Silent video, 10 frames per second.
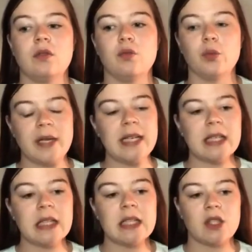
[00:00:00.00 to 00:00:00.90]

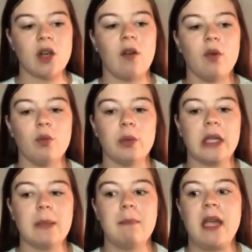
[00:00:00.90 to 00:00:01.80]
reading this novel
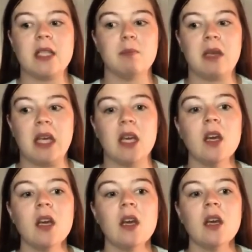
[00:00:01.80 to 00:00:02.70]
really made me
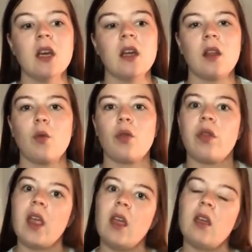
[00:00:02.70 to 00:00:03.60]

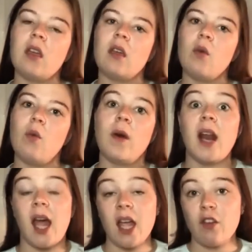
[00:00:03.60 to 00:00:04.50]
think what
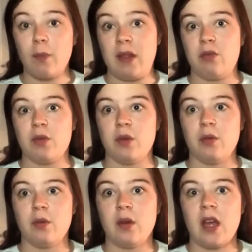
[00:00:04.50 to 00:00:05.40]
I have been
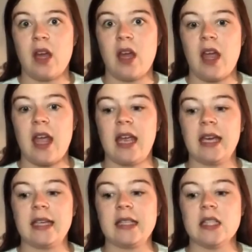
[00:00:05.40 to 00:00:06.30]
through
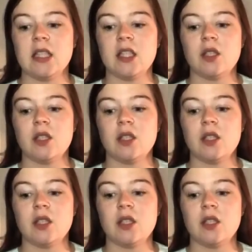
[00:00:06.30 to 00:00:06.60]
and